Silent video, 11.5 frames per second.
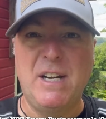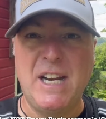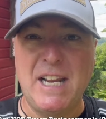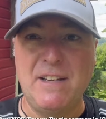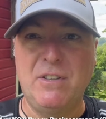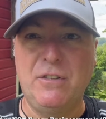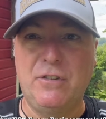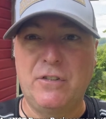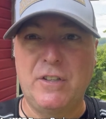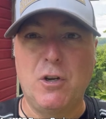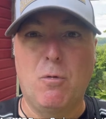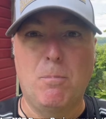Navy
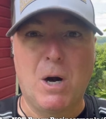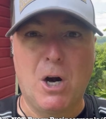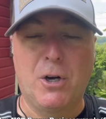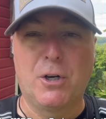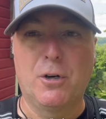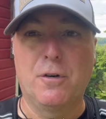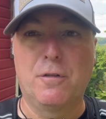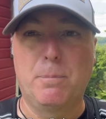SEAL marketers,